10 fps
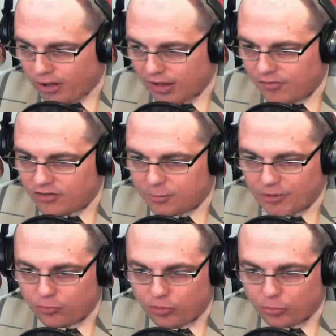11
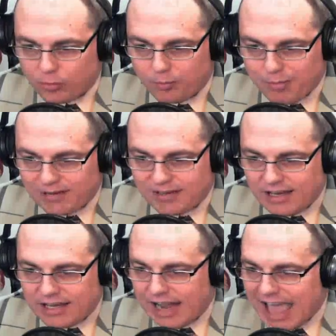dispensaries were
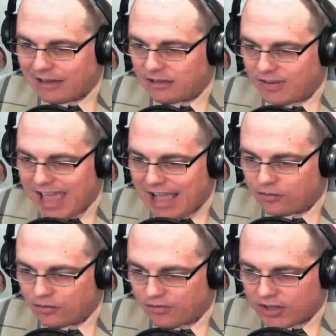maintaining an active tax
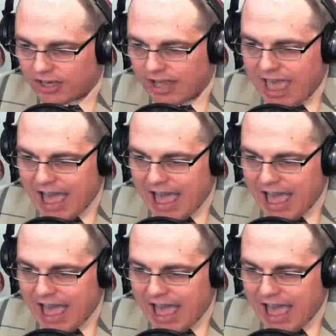certificate